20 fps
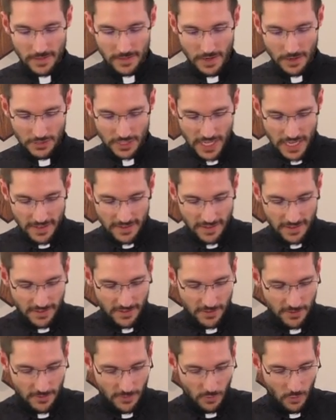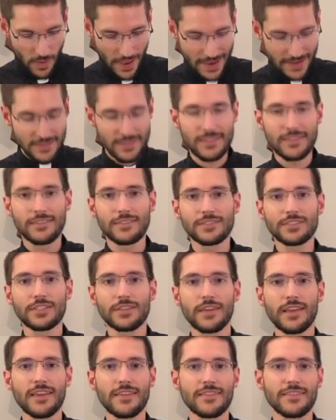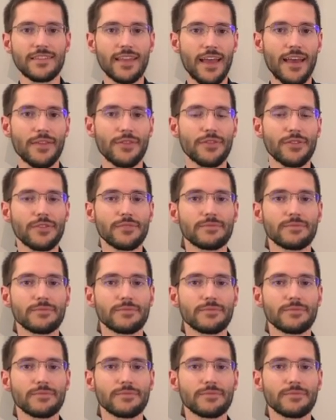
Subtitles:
Now, Jesus went to his death